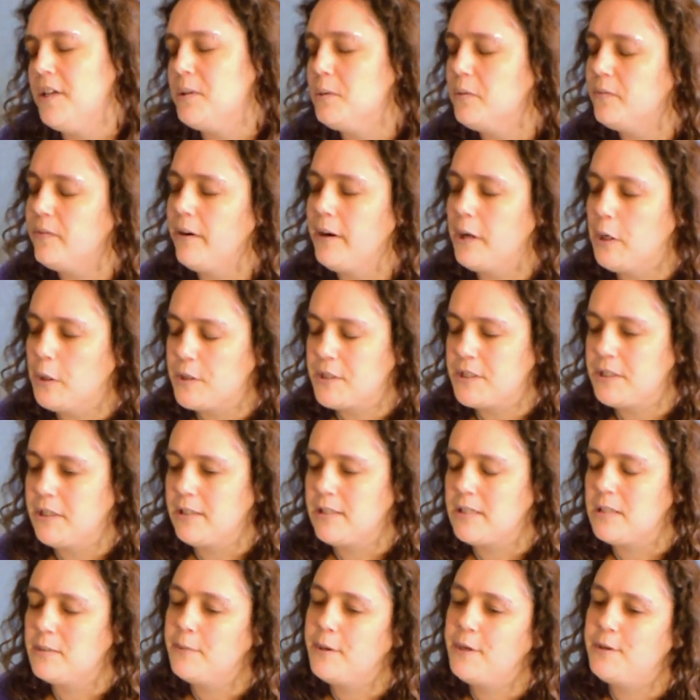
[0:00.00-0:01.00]
of those who were
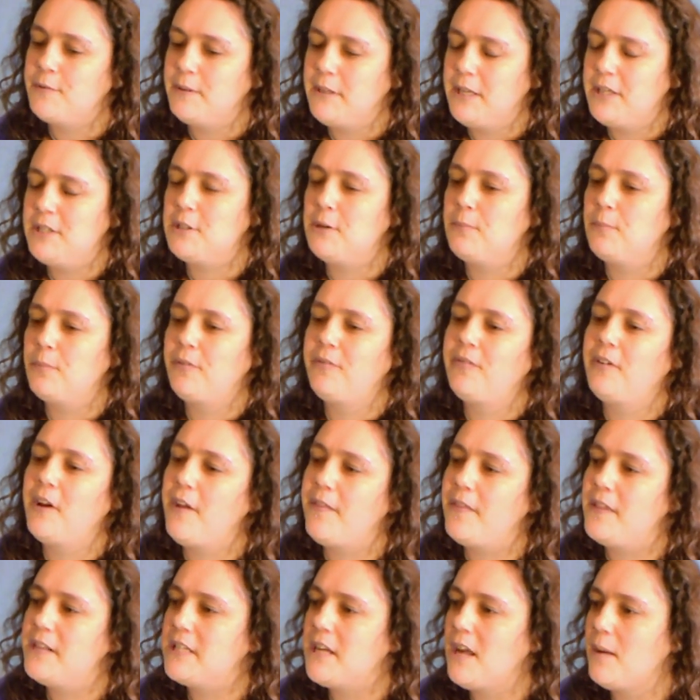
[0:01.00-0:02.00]
very hostile to the word religion
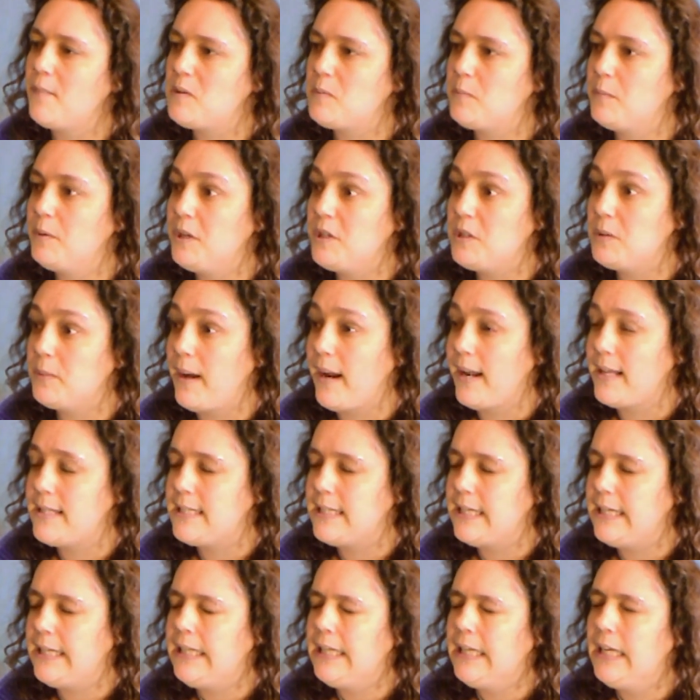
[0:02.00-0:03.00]
preferred the term
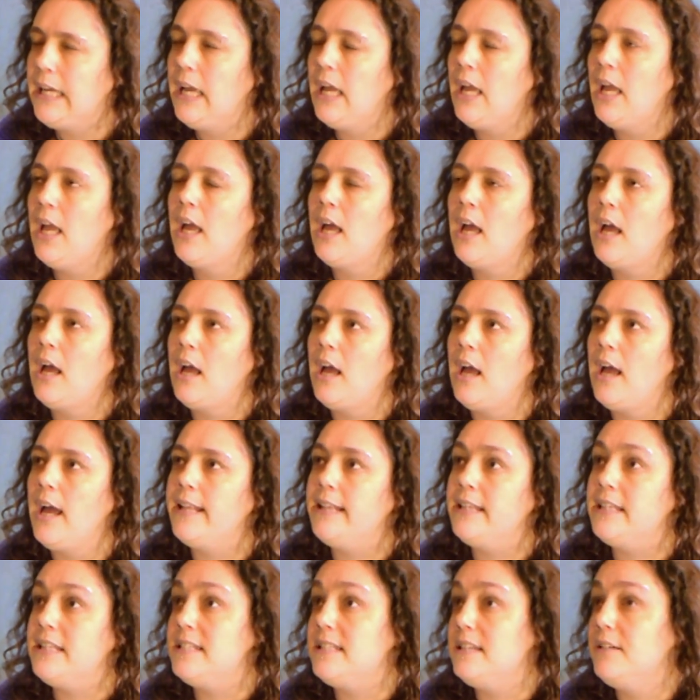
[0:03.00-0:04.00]
spirituality.
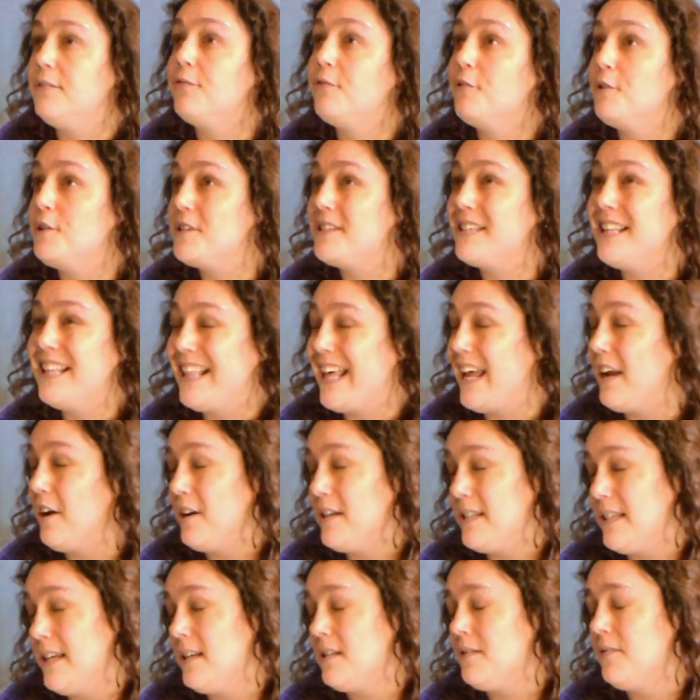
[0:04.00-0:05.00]
And the difference
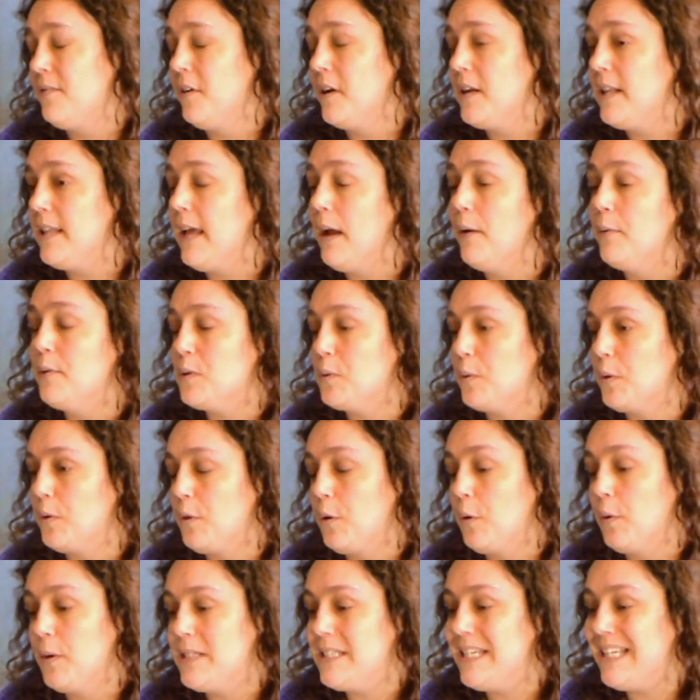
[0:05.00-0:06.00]
that they identified there
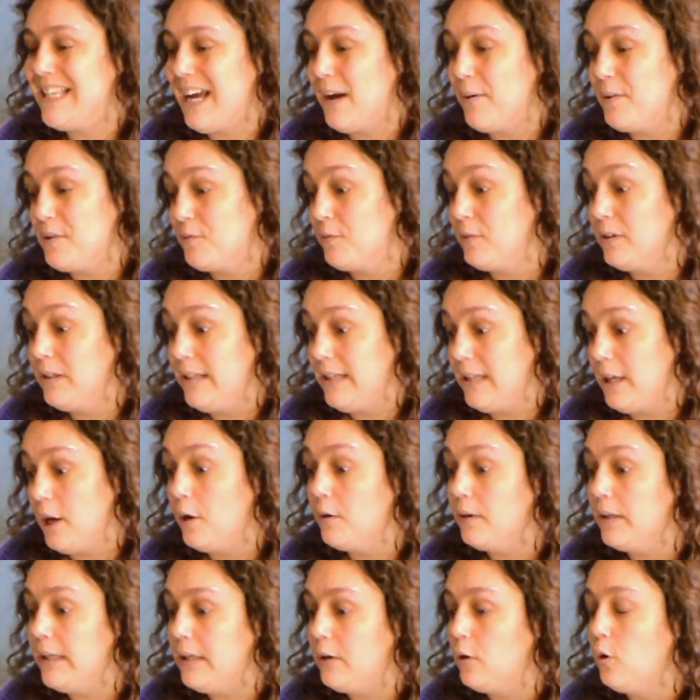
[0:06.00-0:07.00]
was authority. That was
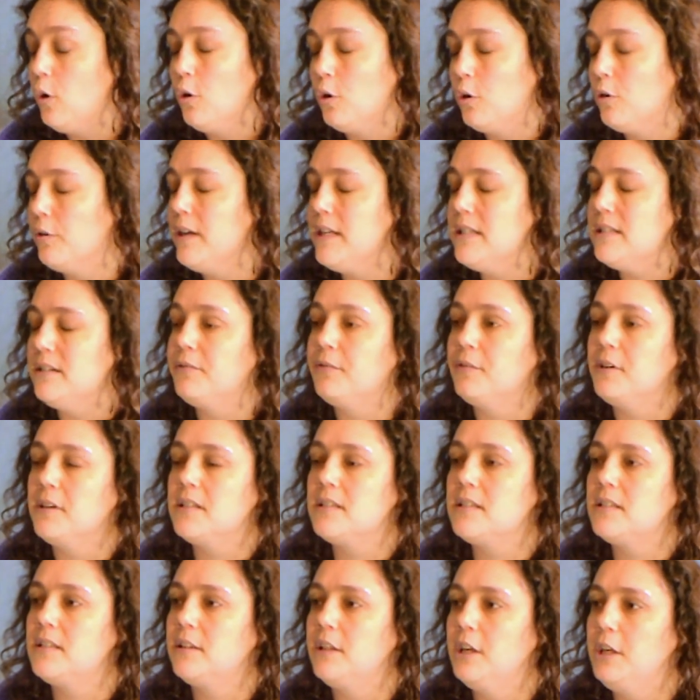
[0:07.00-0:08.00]
really the only concrete
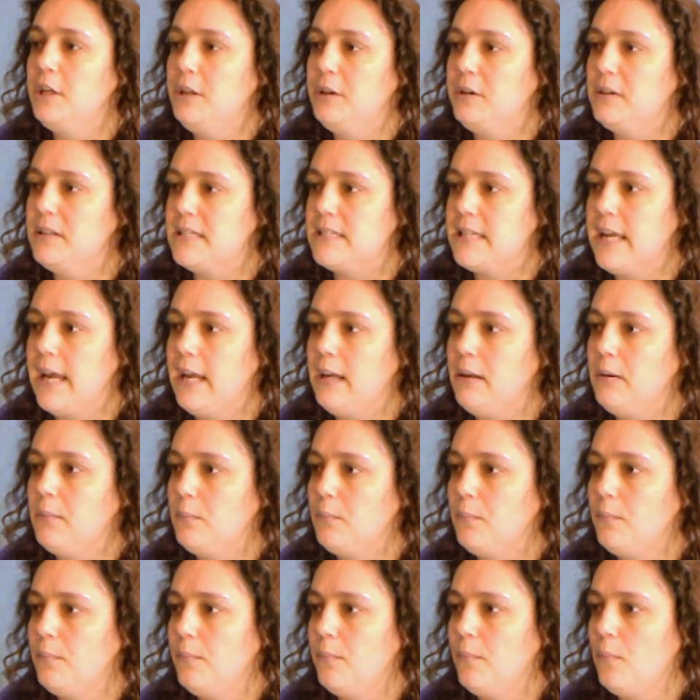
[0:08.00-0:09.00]
difference that you could say